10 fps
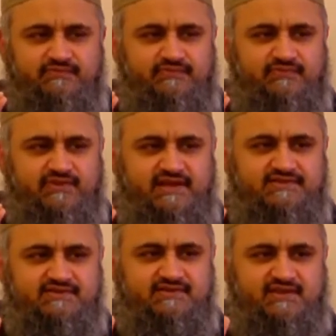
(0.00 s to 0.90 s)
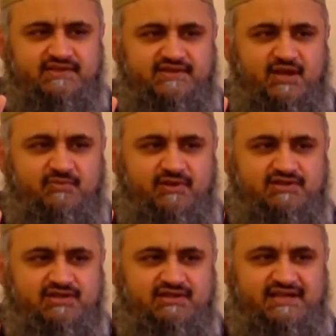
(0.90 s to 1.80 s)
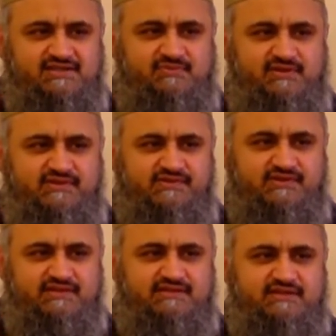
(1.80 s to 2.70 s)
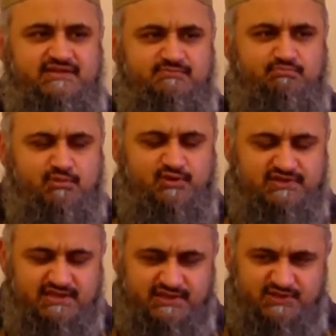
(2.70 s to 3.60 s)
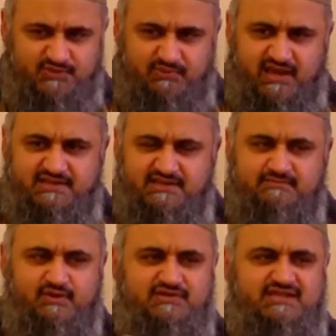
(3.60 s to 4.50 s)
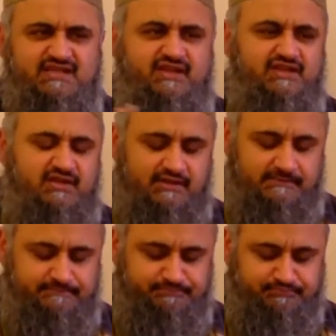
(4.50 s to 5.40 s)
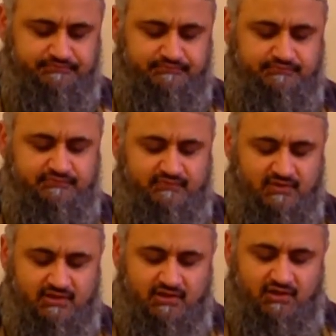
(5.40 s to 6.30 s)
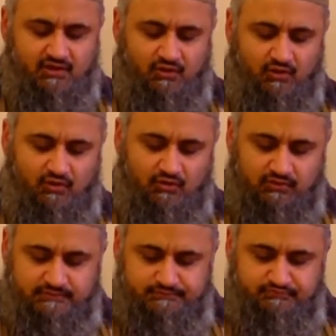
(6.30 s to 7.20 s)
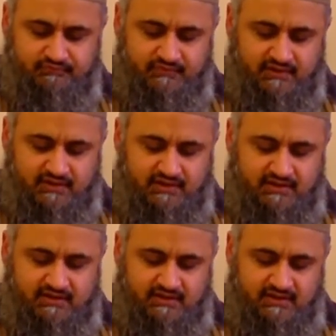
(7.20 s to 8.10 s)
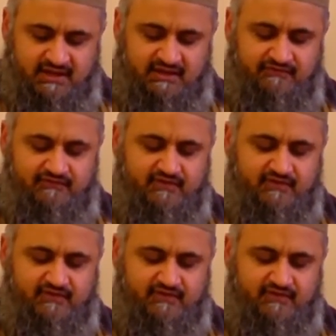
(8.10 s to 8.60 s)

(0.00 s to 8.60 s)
That's, that's how much an atom is. It's, it's mostly space, it's mostly nothing. Or if